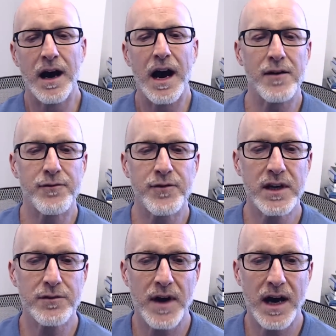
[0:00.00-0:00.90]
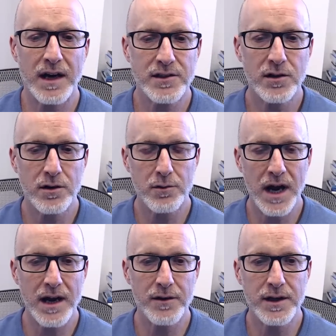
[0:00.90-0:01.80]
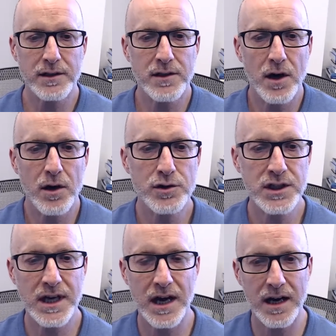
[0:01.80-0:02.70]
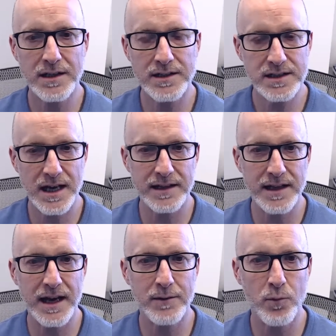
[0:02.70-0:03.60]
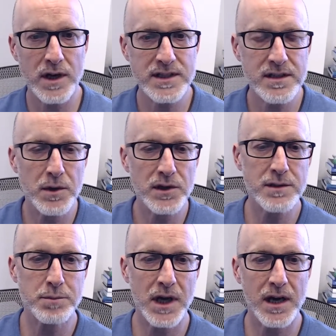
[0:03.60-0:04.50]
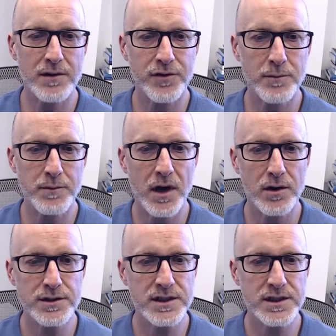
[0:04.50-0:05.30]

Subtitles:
a fear factor around the Doge cuts, and then what's the multiplier from those?